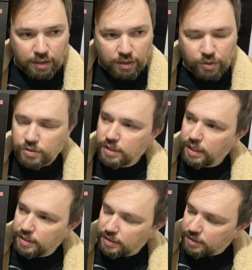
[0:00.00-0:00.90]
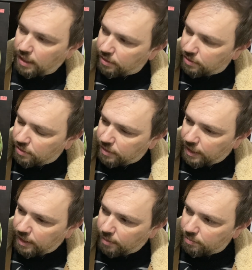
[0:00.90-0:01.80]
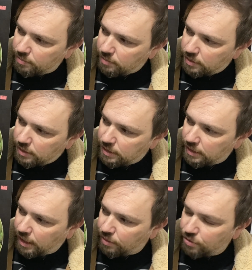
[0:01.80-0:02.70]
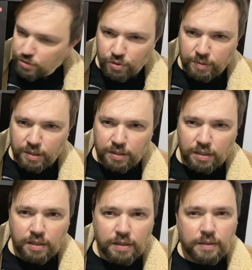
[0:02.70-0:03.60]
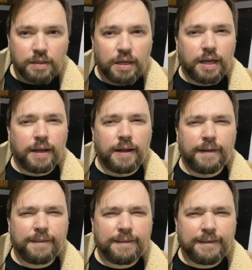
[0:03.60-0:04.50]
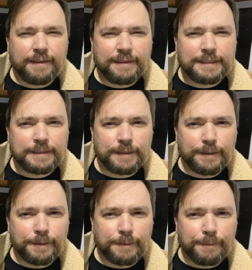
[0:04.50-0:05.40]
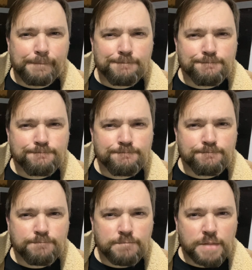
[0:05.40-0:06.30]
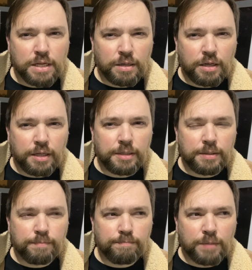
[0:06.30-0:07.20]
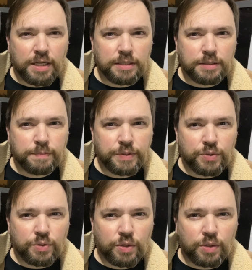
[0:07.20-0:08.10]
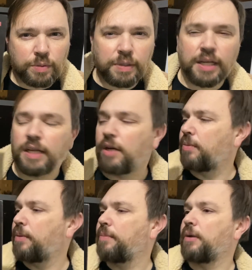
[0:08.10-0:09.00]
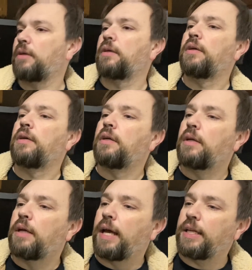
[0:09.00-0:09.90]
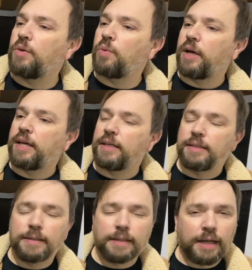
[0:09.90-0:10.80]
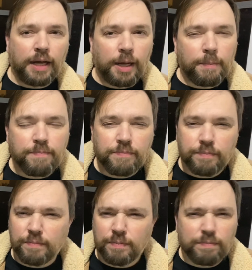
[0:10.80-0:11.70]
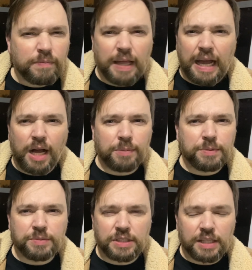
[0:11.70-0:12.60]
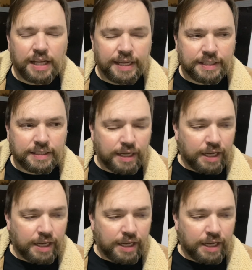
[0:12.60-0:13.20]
Who's the other guitarist on that album? Is it Daryl Stuermer? I think so. I might be wrong, but I can't remember. Anyway, albums like